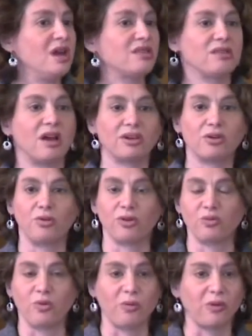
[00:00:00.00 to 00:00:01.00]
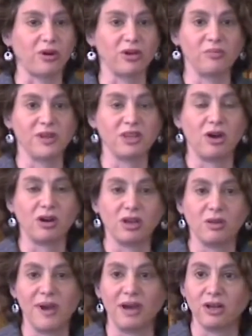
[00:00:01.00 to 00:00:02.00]
it's not a course where we're going to be
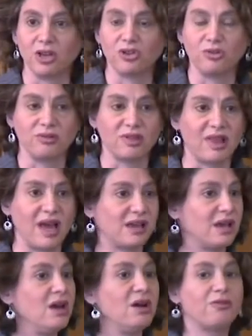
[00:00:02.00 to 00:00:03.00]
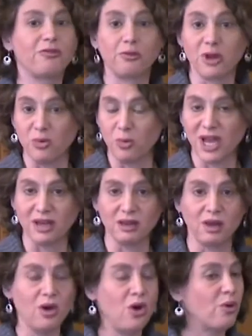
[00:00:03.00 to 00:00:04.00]
talking about issues like free
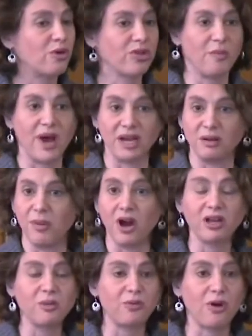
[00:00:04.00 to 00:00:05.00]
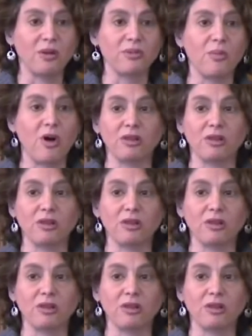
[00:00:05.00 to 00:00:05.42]
will or the mind-body problem,